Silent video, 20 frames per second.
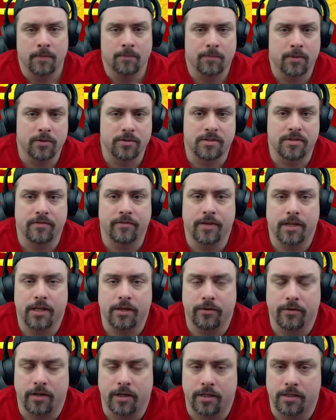post a
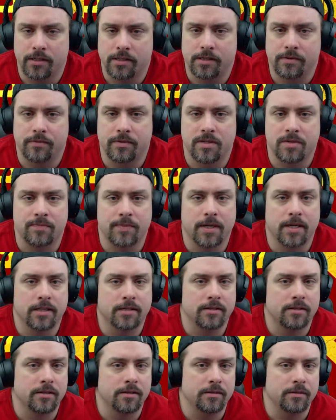video here to
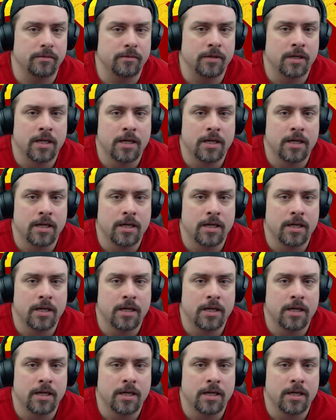respond to